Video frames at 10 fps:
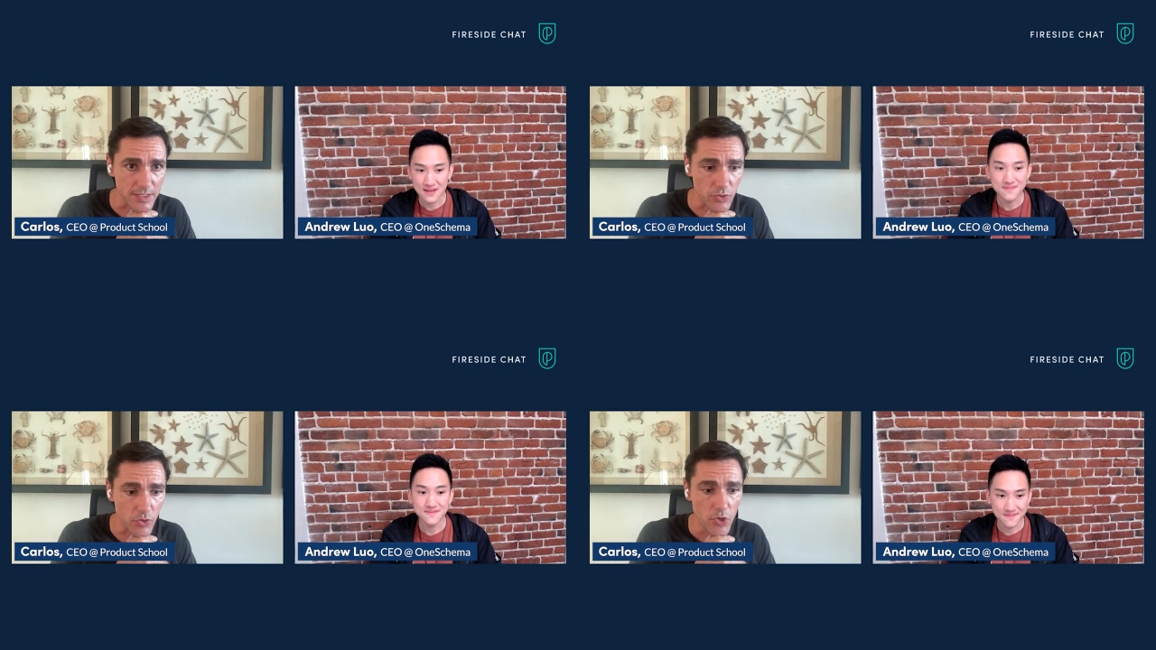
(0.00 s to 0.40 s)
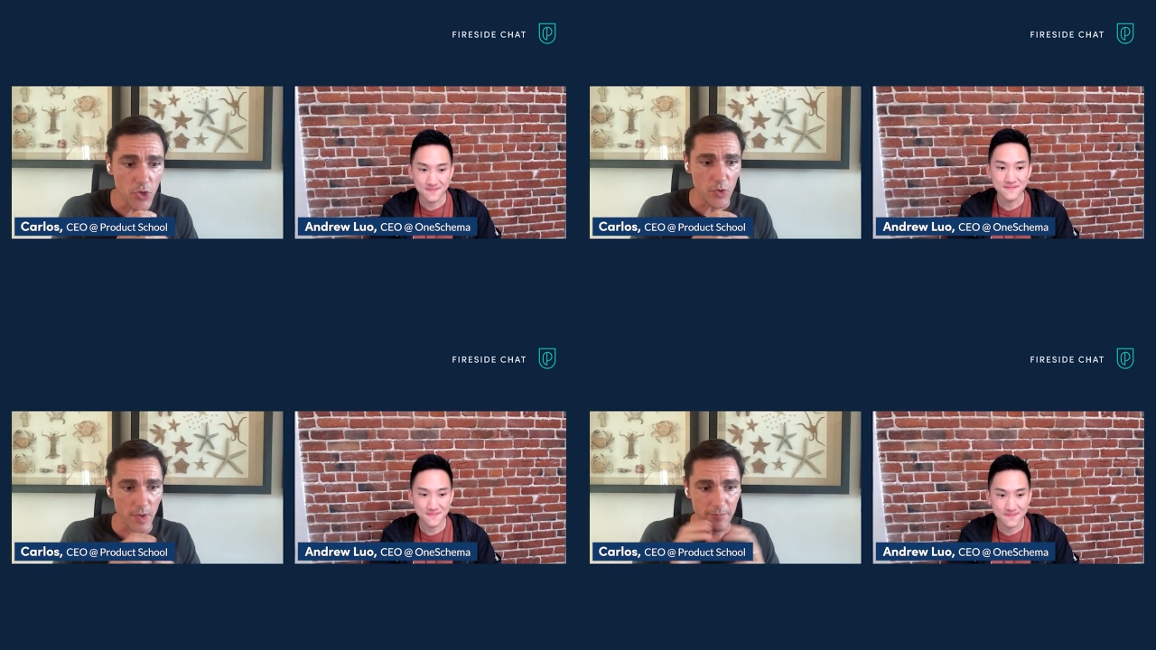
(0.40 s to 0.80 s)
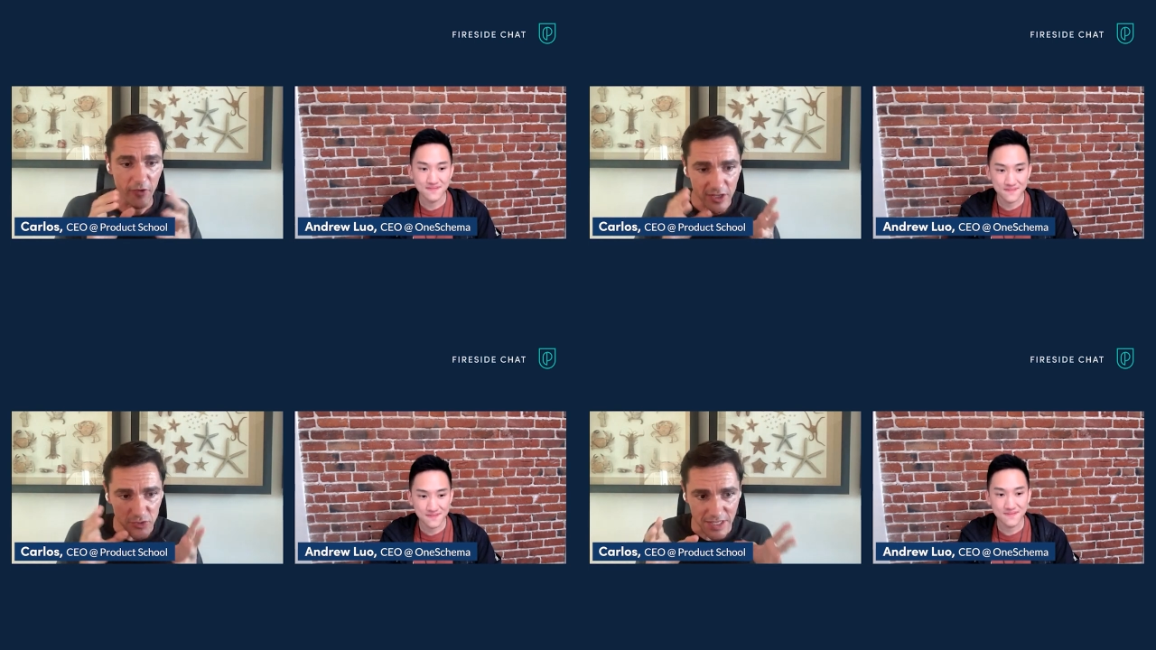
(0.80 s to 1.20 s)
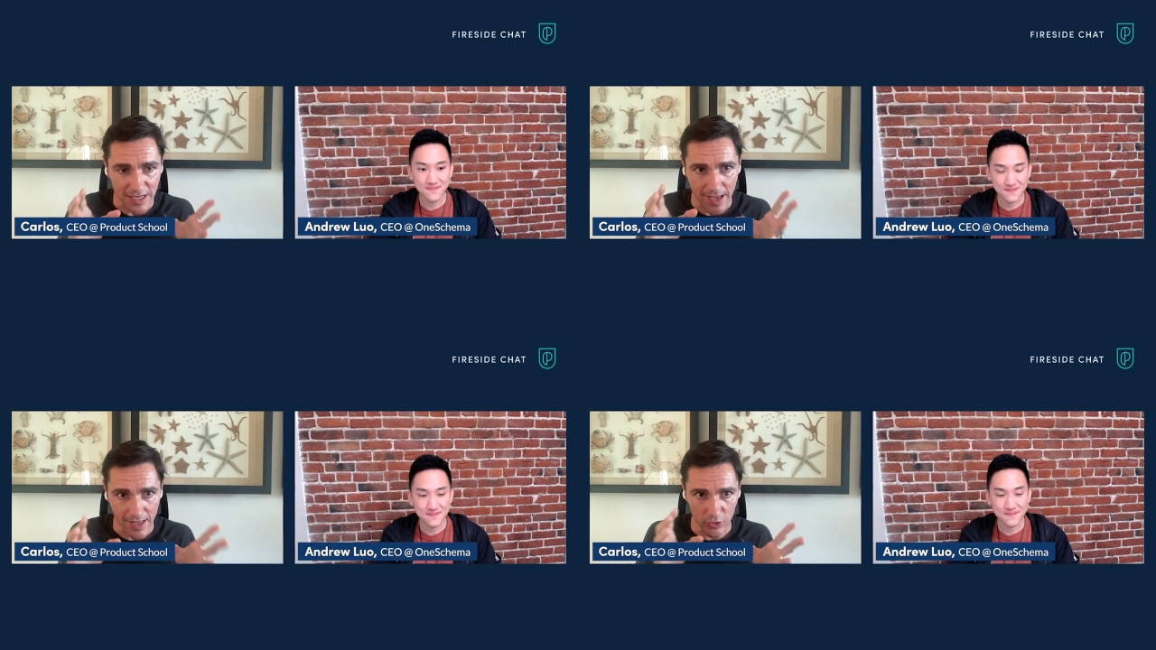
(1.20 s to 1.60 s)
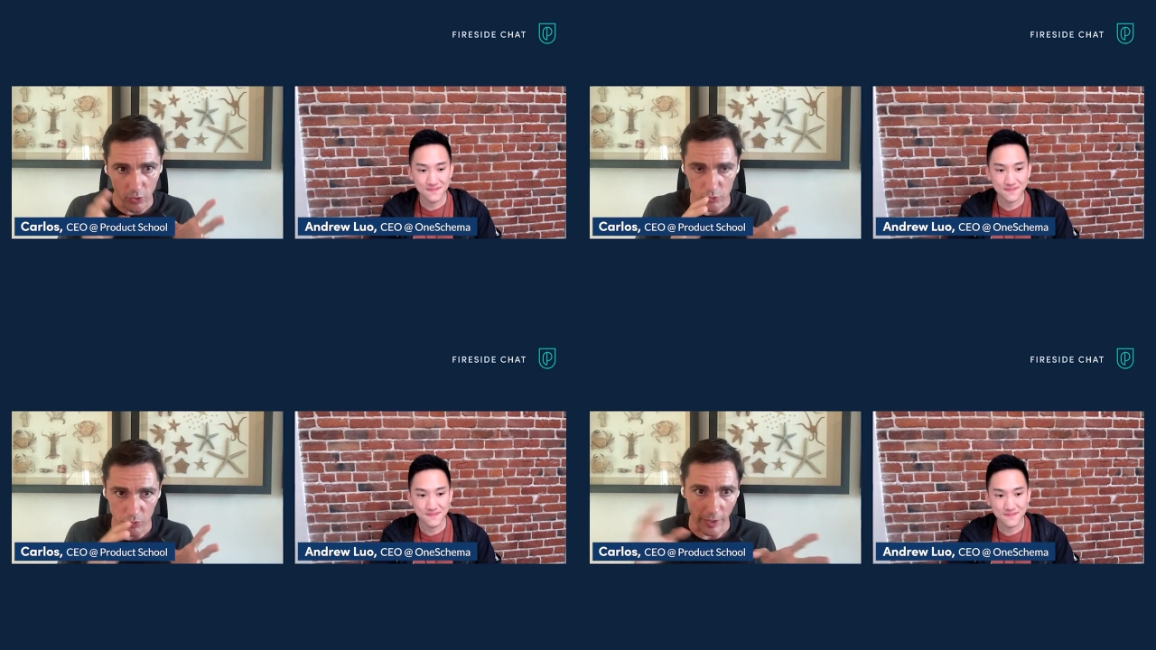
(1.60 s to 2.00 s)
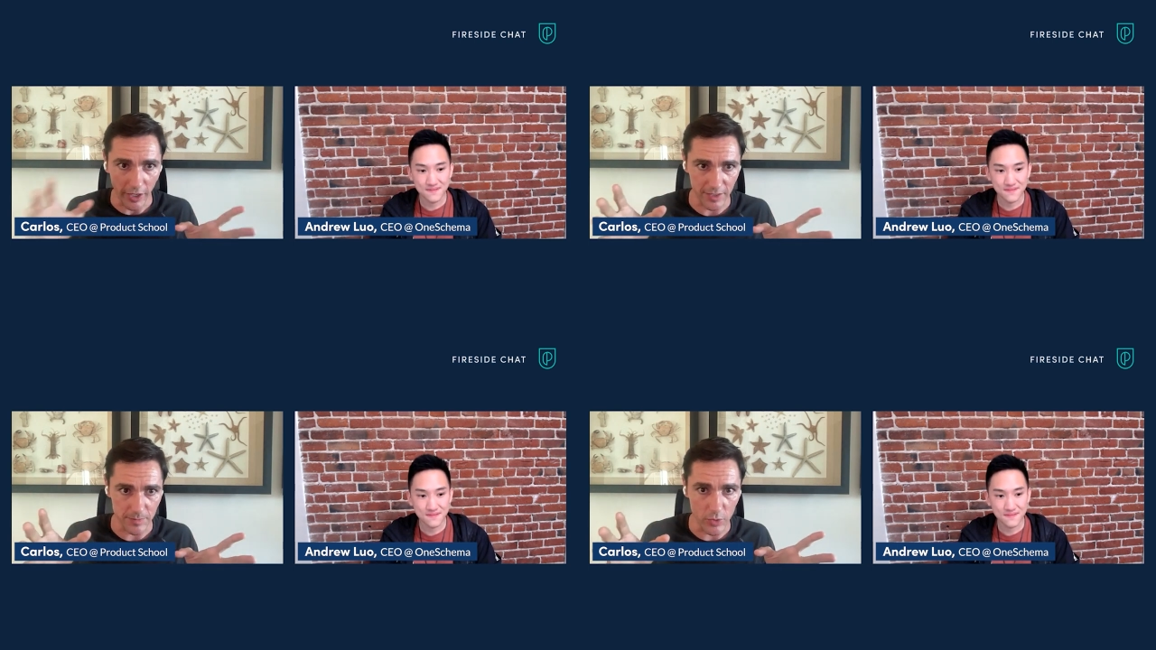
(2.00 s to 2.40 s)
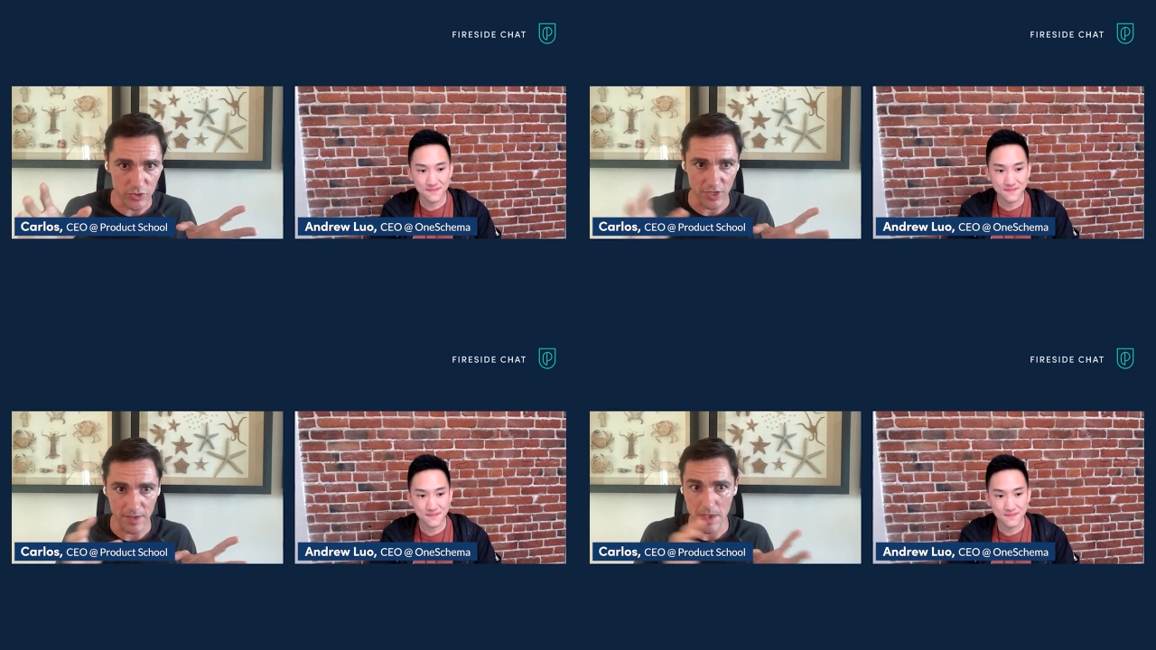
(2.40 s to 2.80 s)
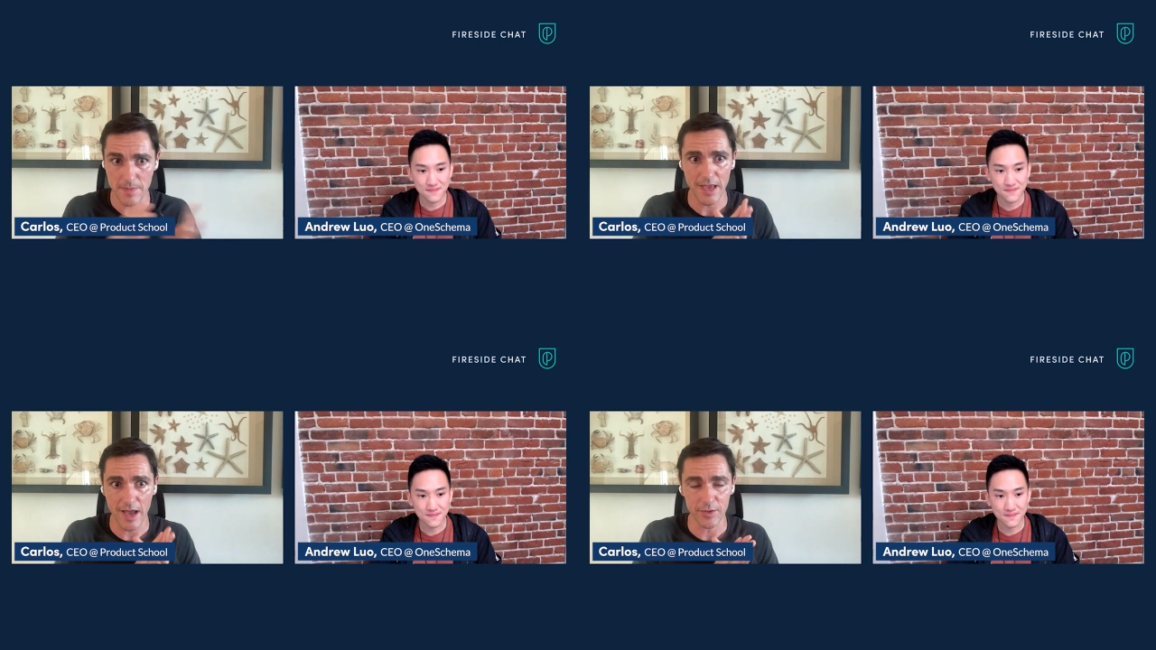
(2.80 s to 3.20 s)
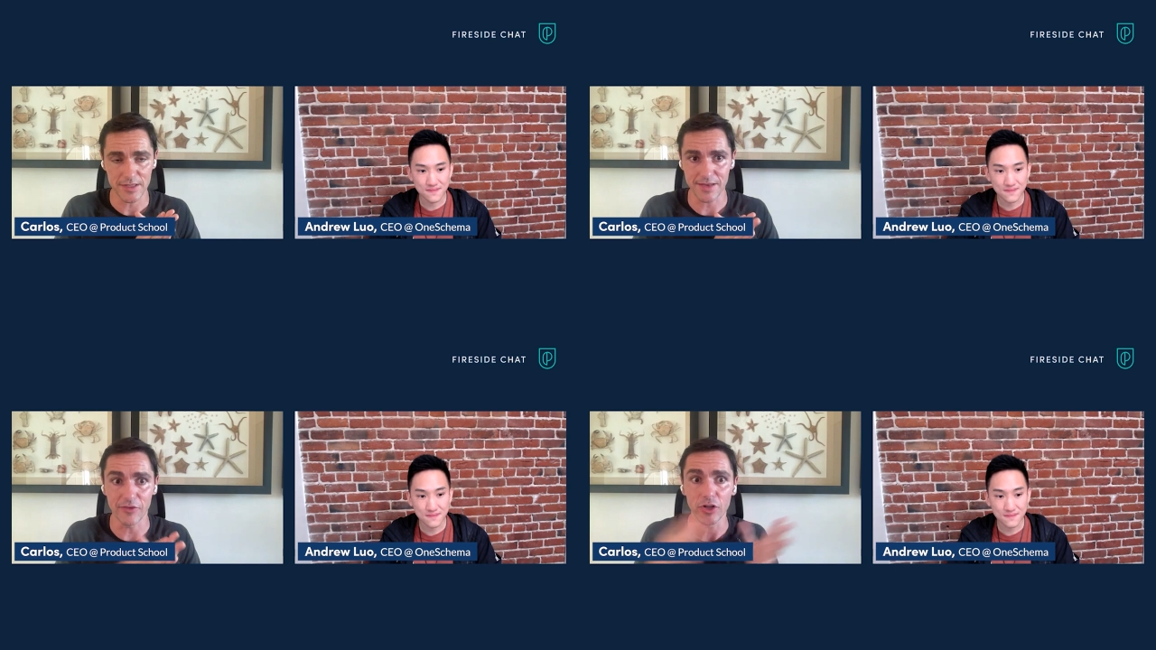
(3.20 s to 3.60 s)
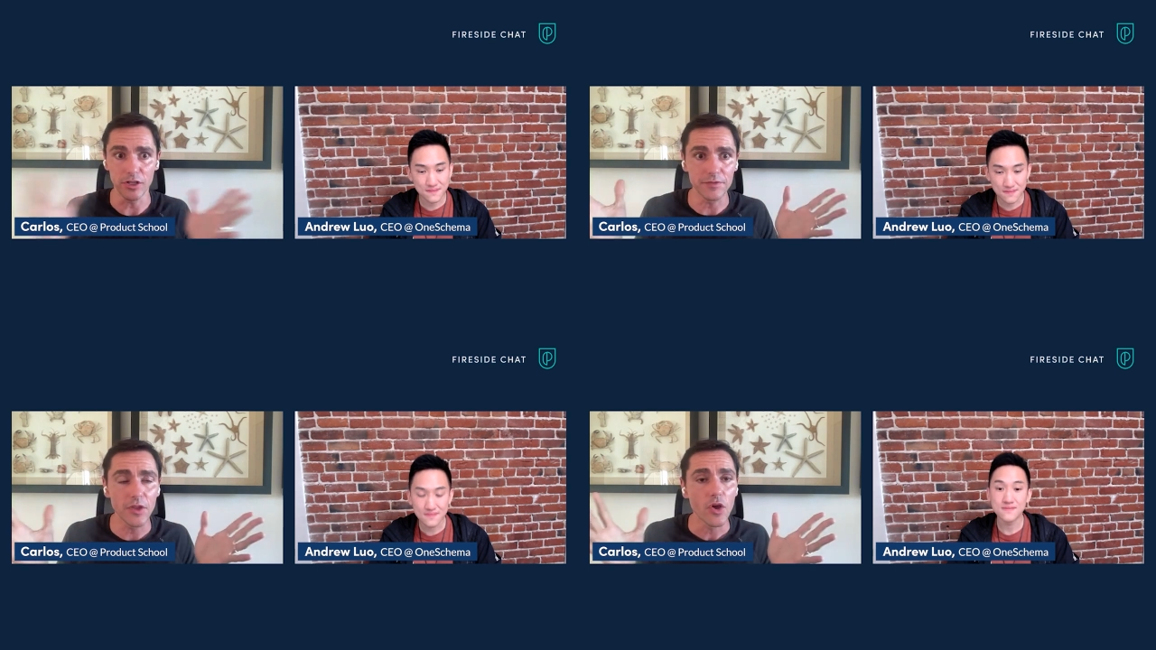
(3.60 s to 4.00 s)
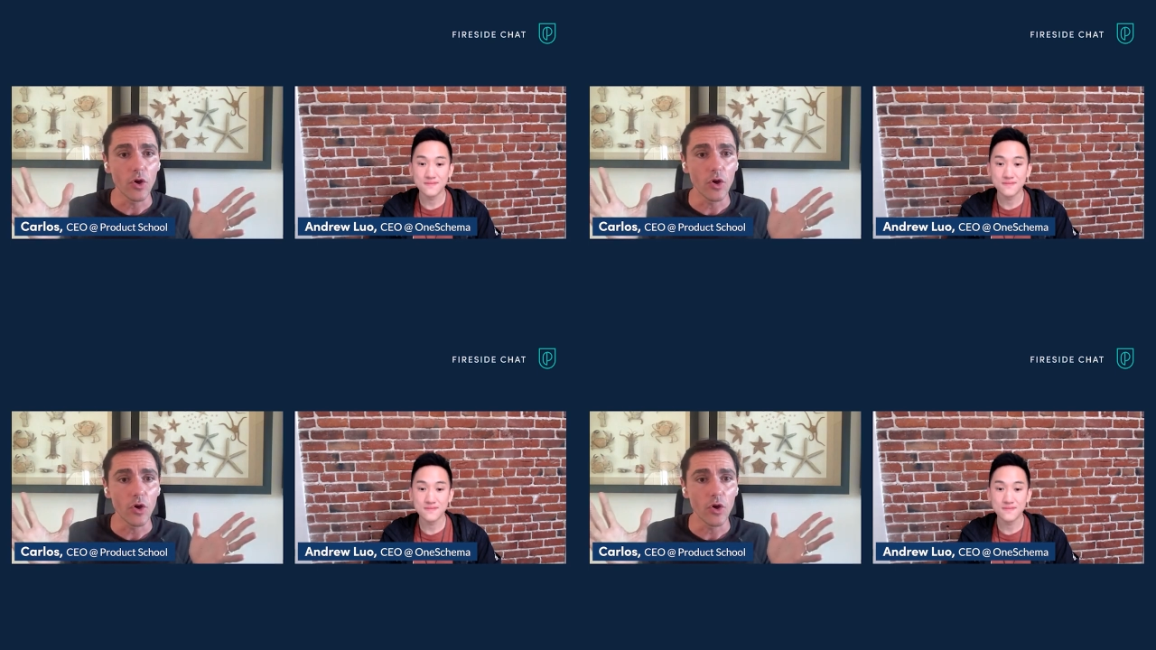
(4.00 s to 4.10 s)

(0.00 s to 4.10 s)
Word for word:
Speaker 1: So I'm very interested in that go-to-market motion and maybe how it's evolved